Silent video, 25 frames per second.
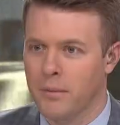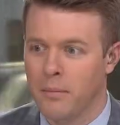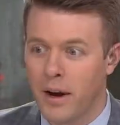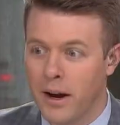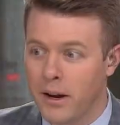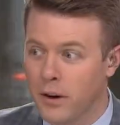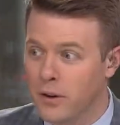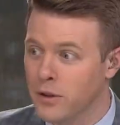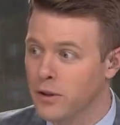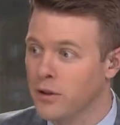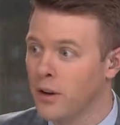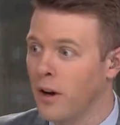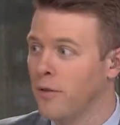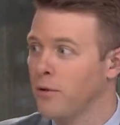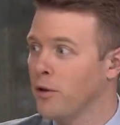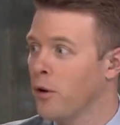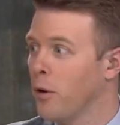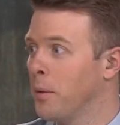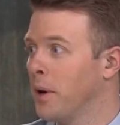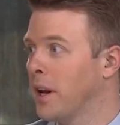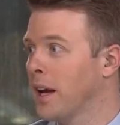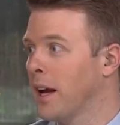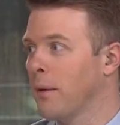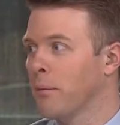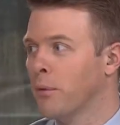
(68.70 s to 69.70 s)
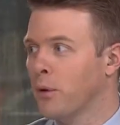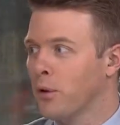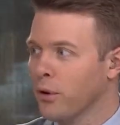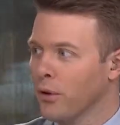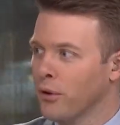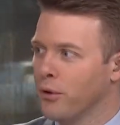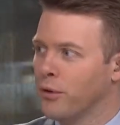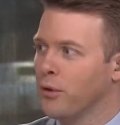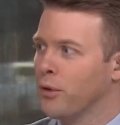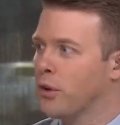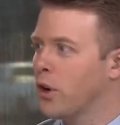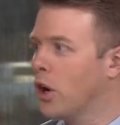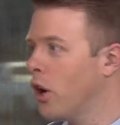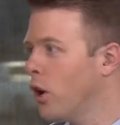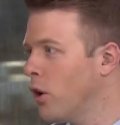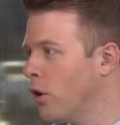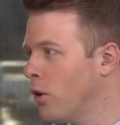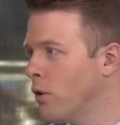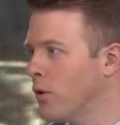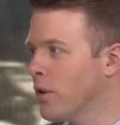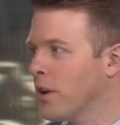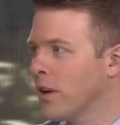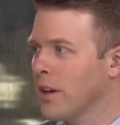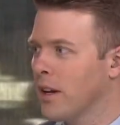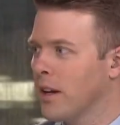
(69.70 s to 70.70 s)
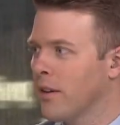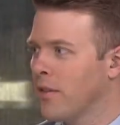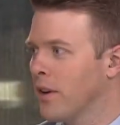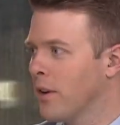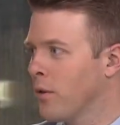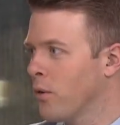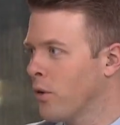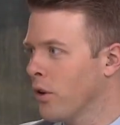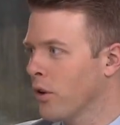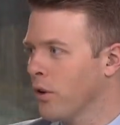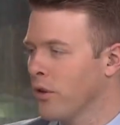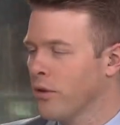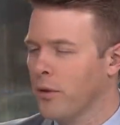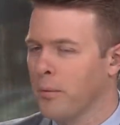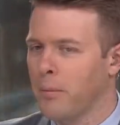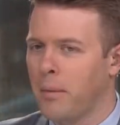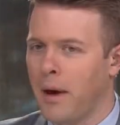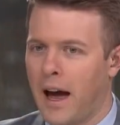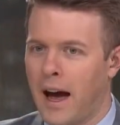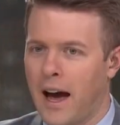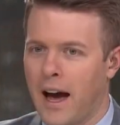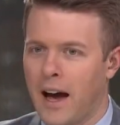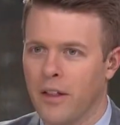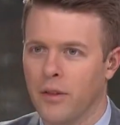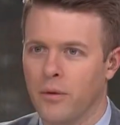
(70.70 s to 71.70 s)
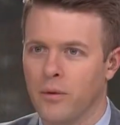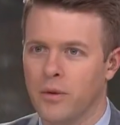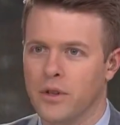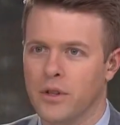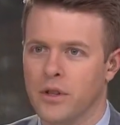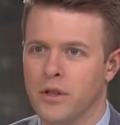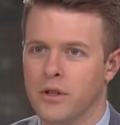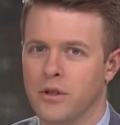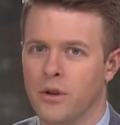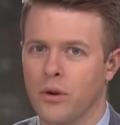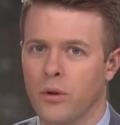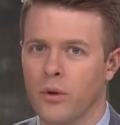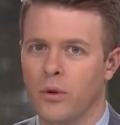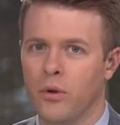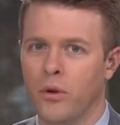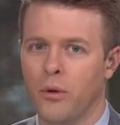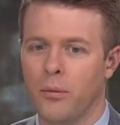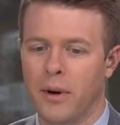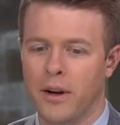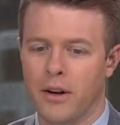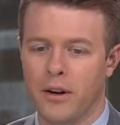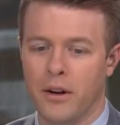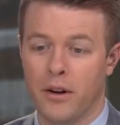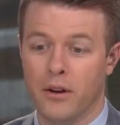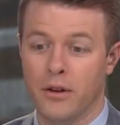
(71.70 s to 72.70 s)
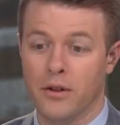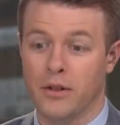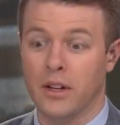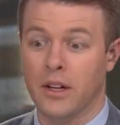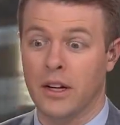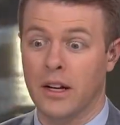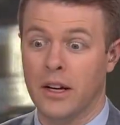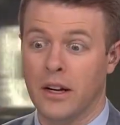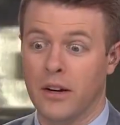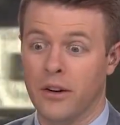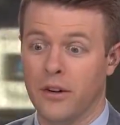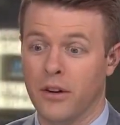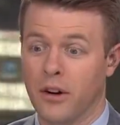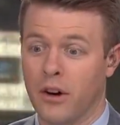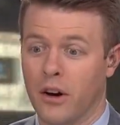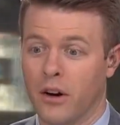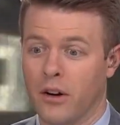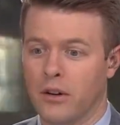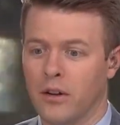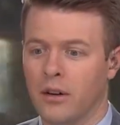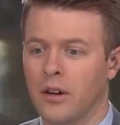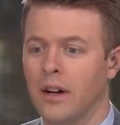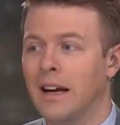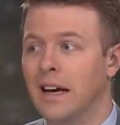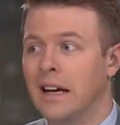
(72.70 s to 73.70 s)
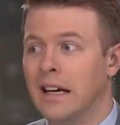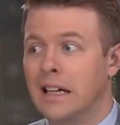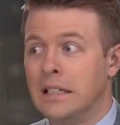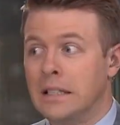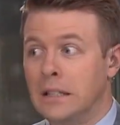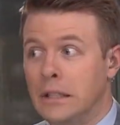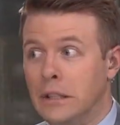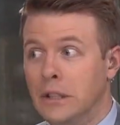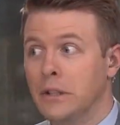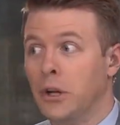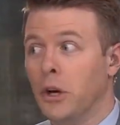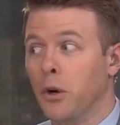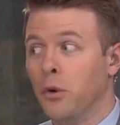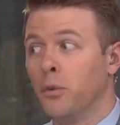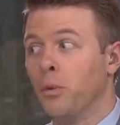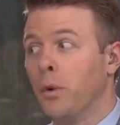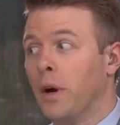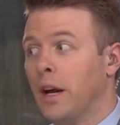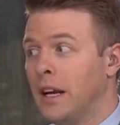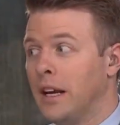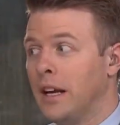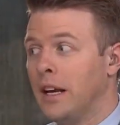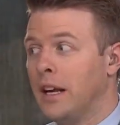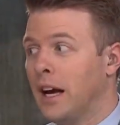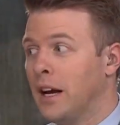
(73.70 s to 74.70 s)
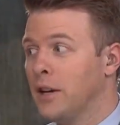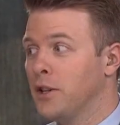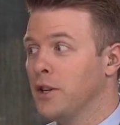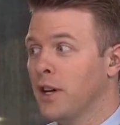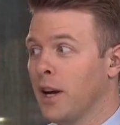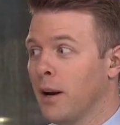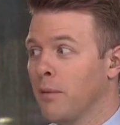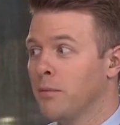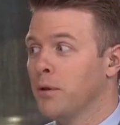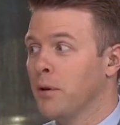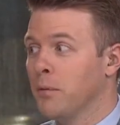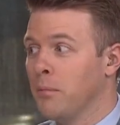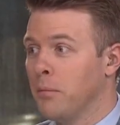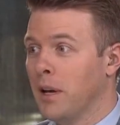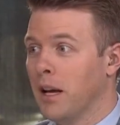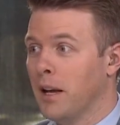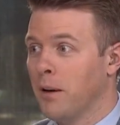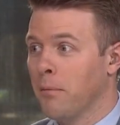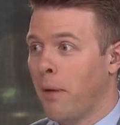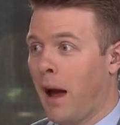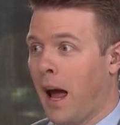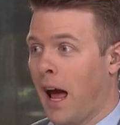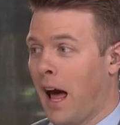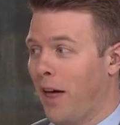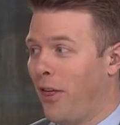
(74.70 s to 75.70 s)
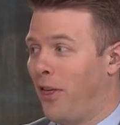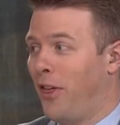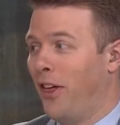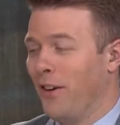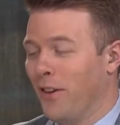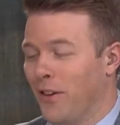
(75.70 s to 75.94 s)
Microsoft opening up Girls Who Code and mm -hmm. giving mm-hmm. girls a path, which is mm -hmm. so mm-hmm. cool. My daughter's in kindergarten she's already catching up to me in math.